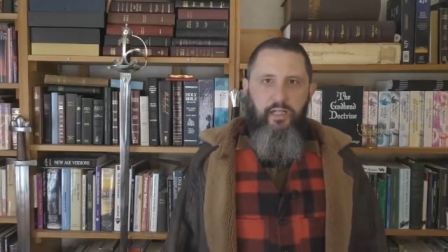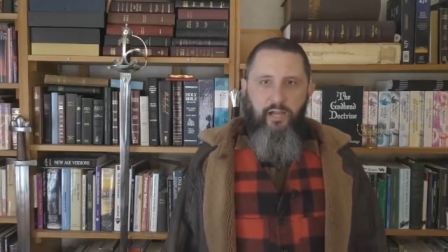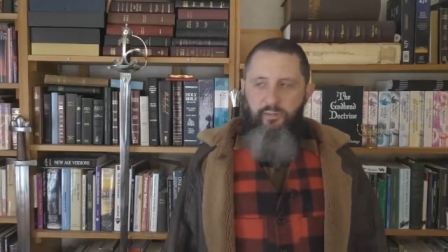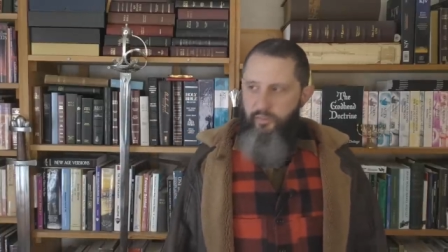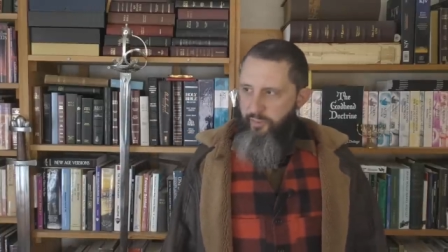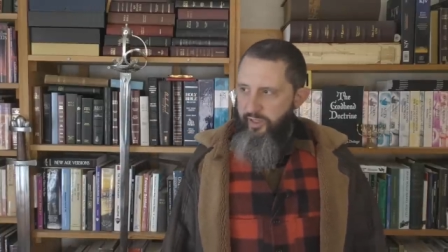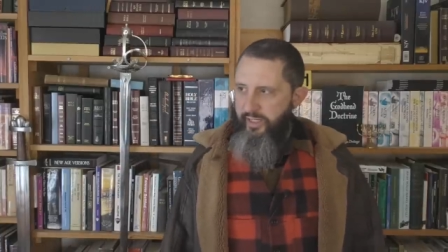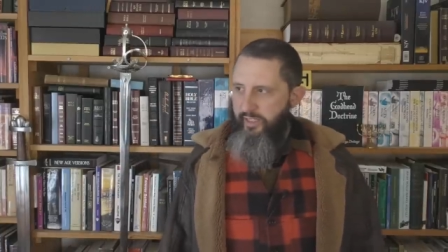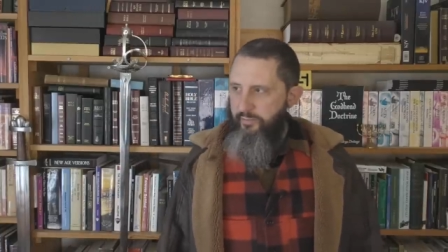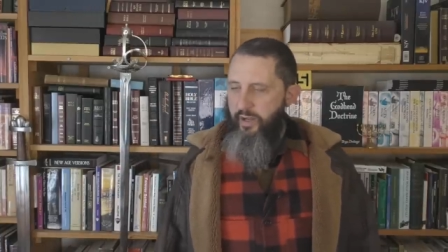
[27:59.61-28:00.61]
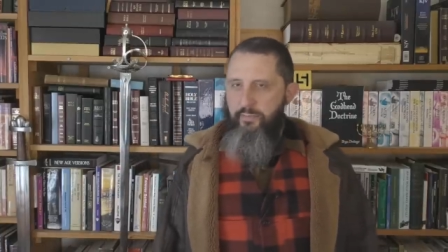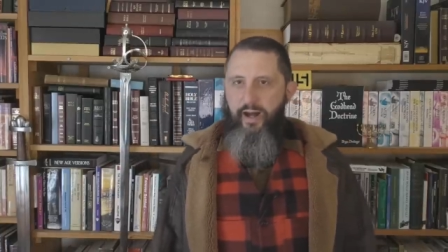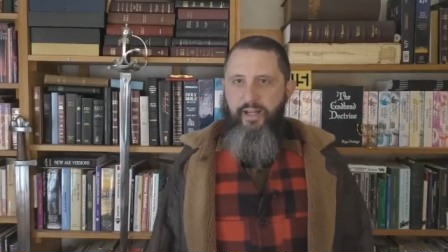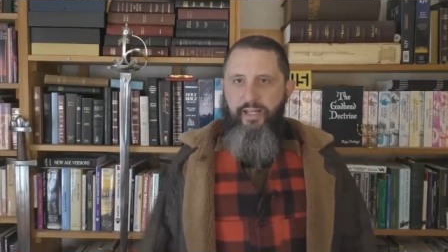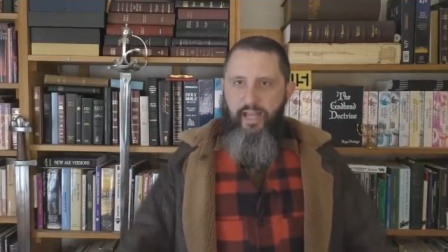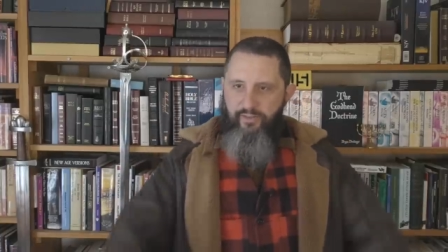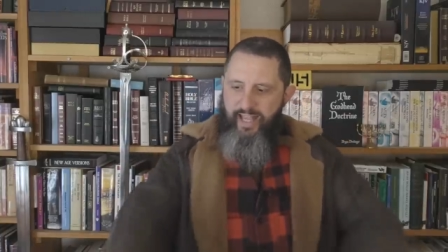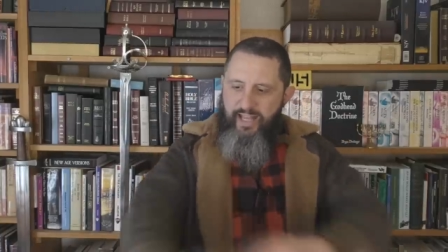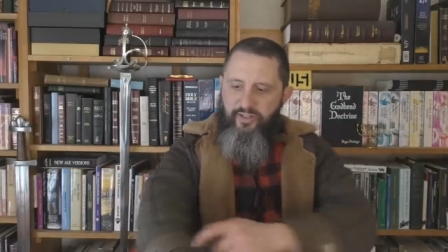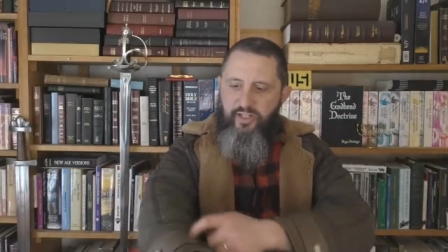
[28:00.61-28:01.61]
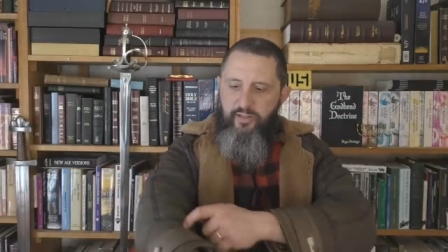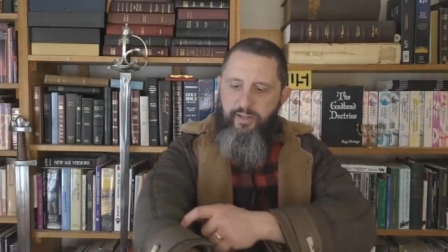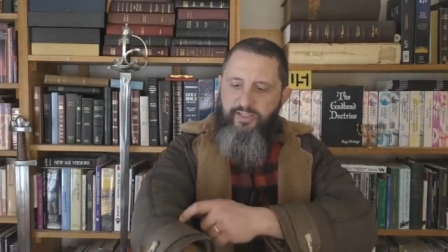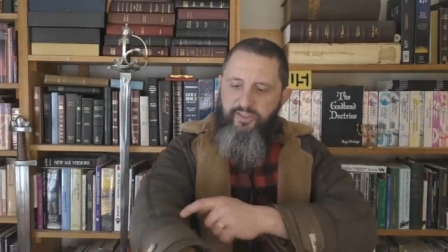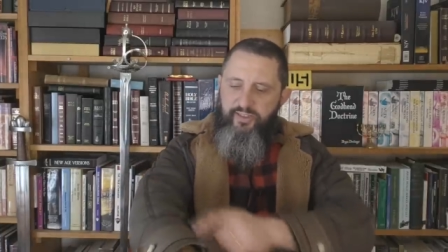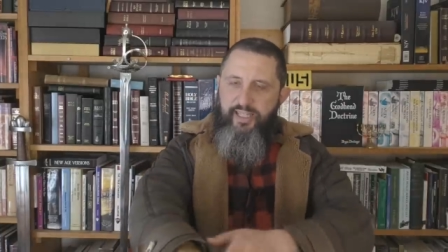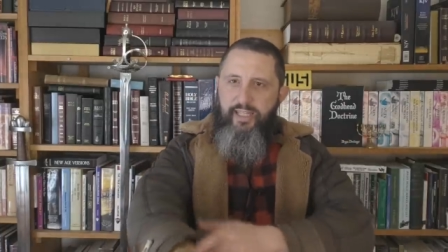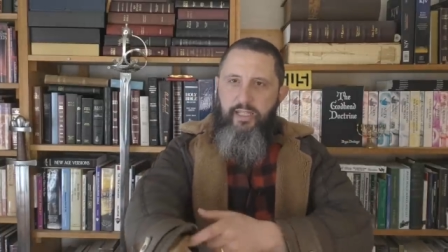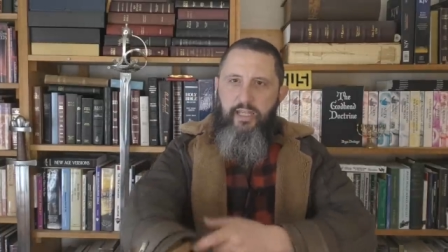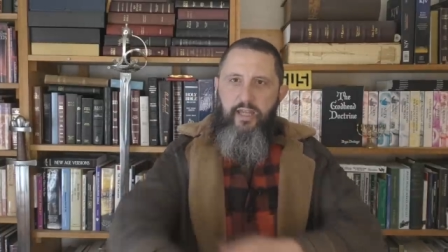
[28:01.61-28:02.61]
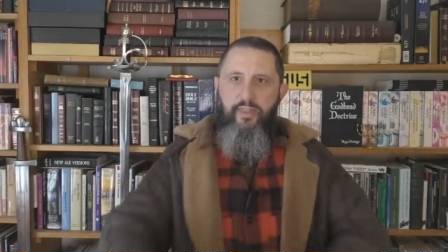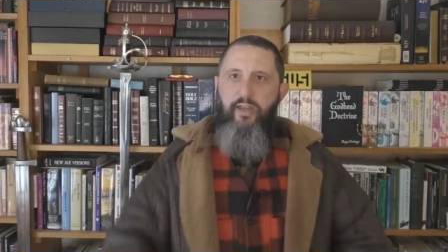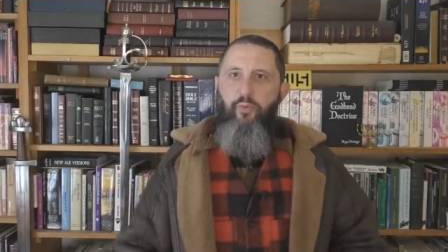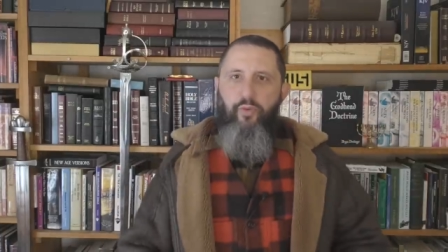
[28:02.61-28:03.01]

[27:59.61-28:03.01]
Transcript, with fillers: I'm going to put ink in my body and have it etched into my skin that it